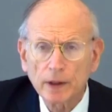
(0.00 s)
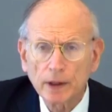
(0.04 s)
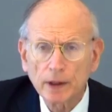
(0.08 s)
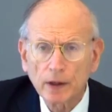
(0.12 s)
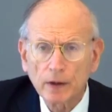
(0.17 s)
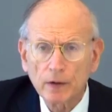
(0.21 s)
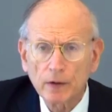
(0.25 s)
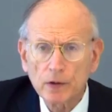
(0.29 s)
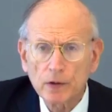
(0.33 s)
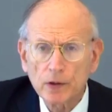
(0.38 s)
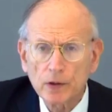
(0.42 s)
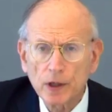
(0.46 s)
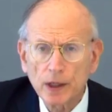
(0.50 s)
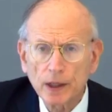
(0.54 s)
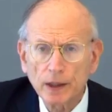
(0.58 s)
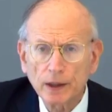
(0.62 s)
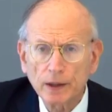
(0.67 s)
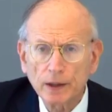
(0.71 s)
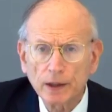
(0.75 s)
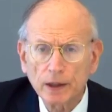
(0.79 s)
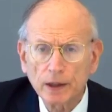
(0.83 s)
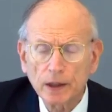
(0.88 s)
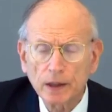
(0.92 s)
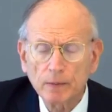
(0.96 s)
of the
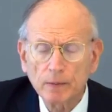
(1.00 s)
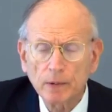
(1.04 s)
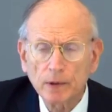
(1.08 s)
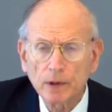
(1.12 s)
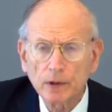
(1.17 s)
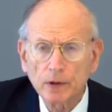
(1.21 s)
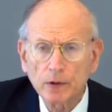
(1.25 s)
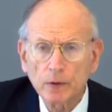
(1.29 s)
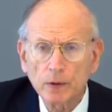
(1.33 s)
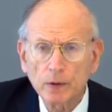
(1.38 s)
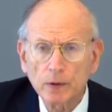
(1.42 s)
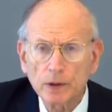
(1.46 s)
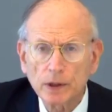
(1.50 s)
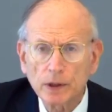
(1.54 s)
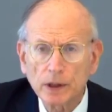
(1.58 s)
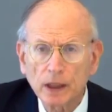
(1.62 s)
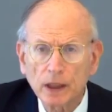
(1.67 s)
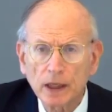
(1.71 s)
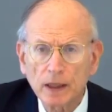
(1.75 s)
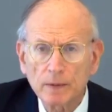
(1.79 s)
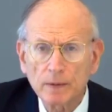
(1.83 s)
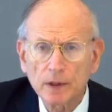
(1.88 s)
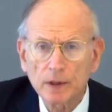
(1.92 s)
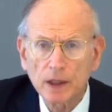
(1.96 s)
negotiating team of the Jewish
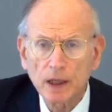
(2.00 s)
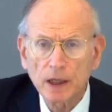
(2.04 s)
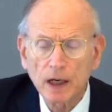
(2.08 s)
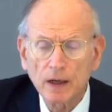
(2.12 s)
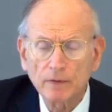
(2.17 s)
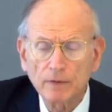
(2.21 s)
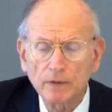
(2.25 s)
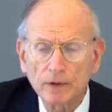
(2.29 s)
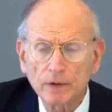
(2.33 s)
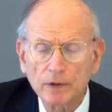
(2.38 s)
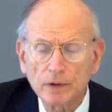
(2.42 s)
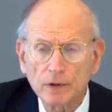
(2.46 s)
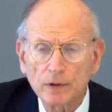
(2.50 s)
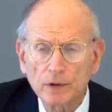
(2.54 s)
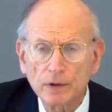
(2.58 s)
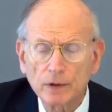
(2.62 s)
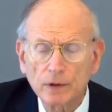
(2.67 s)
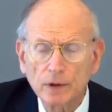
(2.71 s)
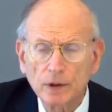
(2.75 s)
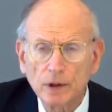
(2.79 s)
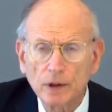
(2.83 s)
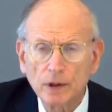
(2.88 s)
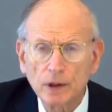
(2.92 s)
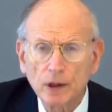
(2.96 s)
Claims Conference,
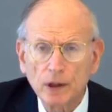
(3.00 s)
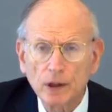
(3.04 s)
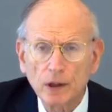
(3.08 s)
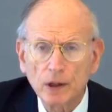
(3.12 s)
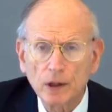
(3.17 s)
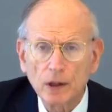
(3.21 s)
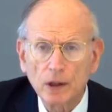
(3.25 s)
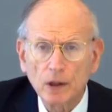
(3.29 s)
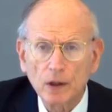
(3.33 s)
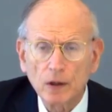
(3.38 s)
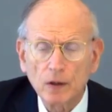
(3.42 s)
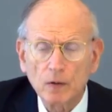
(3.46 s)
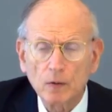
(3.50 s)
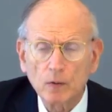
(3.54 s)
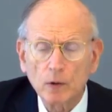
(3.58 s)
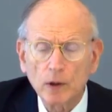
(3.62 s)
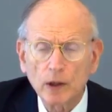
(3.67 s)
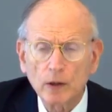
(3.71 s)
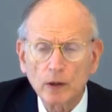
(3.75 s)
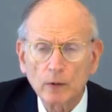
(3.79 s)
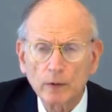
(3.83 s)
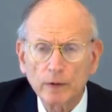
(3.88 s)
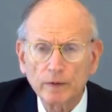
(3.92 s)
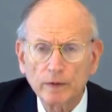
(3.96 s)

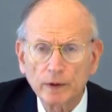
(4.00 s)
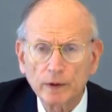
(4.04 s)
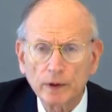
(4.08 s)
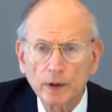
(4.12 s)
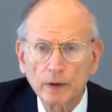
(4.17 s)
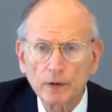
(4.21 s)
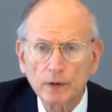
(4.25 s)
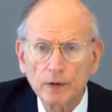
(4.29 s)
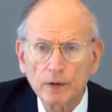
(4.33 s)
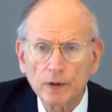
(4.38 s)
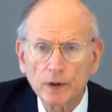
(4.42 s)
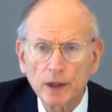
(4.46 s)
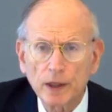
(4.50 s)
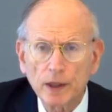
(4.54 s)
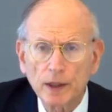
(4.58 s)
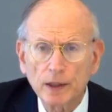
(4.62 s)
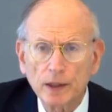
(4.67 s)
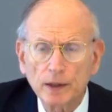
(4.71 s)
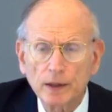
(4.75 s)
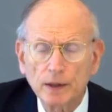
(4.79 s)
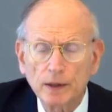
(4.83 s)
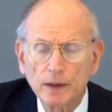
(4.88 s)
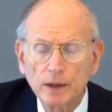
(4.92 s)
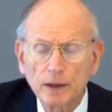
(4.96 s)
where we've
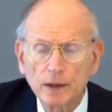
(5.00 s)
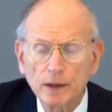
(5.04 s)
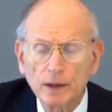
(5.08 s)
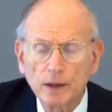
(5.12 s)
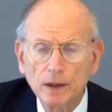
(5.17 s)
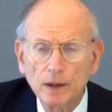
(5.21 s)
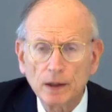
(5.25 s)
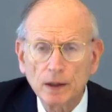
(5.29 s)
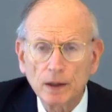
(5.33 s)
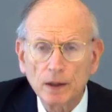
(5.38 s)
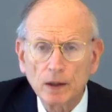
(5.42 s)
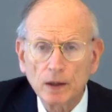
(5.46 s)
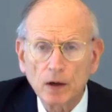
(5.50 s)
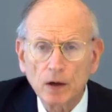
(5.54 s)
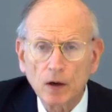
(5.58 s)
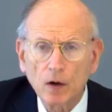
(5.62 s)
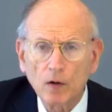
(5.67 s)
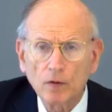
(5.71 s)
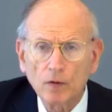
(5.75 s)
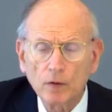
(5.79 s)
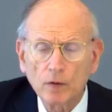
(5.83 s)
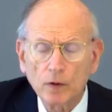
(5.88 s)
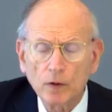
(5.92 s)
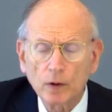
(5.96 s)
negotiated
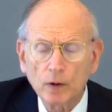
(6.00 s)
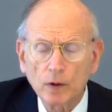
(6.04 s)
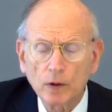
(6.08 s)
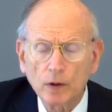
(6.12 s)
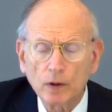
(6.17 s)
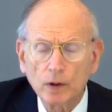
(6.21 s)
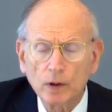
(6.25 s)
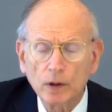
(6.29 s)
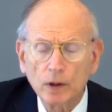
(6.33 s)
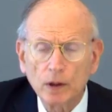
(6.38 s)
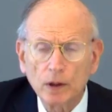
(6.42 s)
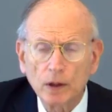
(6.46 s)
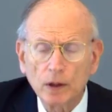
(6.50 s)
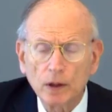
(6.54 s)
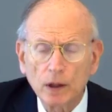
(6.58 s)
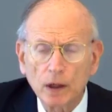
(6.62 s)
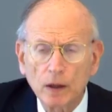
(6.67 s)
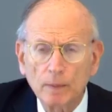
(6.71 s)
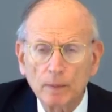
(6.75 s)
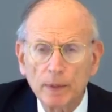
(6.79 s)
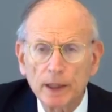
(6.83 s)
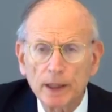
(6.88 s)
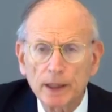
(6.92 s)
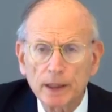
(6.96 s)
over
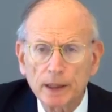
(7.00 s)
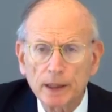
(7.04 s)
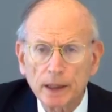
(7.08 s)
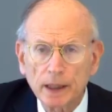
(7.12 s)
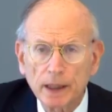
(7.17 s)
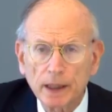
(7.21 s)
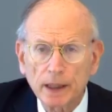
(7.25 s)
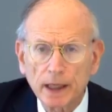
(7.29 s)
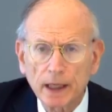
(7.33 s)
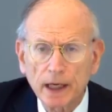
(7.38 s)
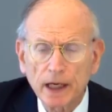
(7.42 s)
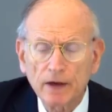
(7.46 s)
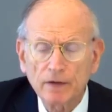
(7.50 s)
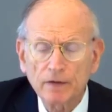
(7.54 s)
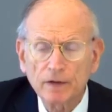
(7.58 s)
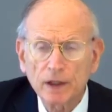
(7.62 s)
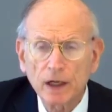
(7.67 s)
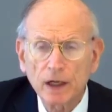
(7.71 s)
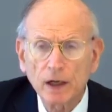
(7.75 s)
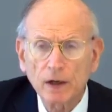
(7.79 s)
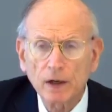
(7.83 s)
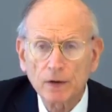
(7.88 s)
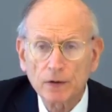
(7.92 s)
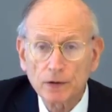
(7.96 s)
a billion and a
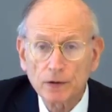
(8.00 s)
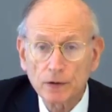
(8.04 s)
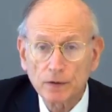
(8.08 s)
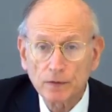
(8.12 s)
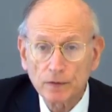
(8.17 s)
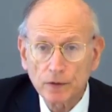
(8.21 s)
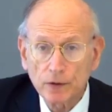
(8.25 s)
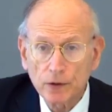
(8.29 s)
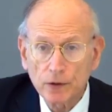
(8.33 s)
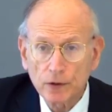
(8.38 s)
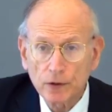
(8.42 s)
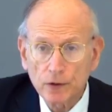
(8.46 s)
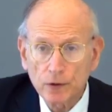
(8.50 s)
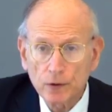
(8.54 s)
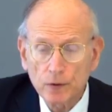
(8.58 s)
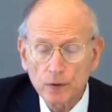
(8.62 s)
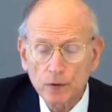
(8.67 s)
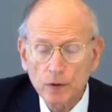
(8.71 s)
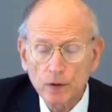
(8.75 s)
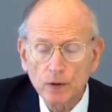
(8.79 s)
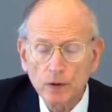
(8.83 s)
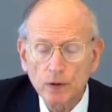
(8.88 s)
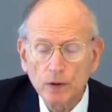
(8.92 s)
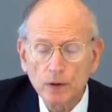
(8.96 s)
half dollars of
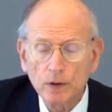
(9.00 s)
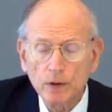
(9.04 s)
new